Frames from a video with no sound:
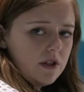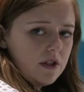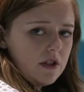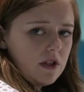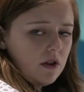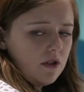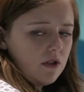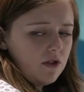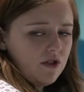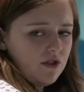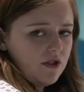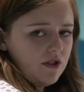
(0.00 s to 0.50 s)

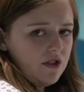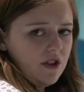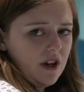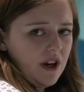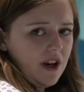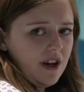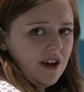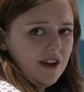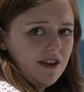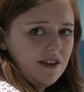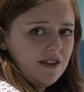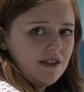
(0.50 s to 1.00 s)
It's not
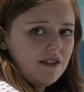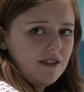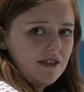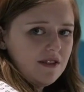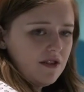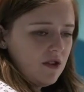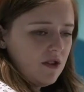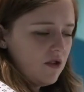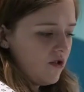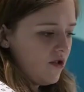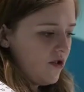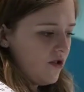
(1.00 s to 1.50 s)
just that.
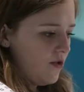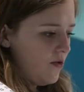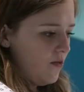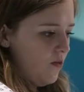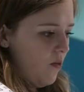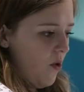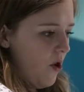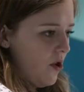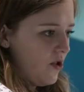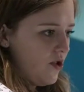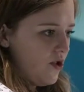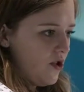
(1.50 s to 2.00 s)
It's not
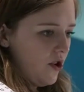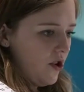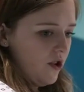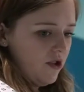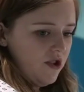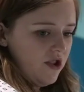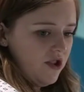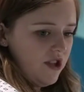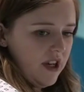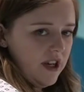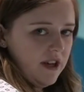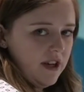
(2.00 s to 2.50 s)
just what
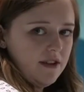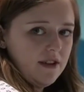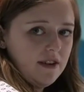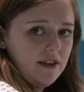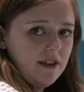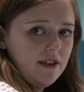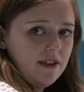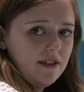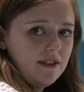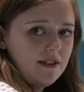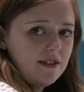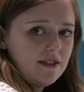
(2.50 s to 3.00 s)
Todd
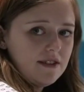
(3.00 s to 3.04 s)
did.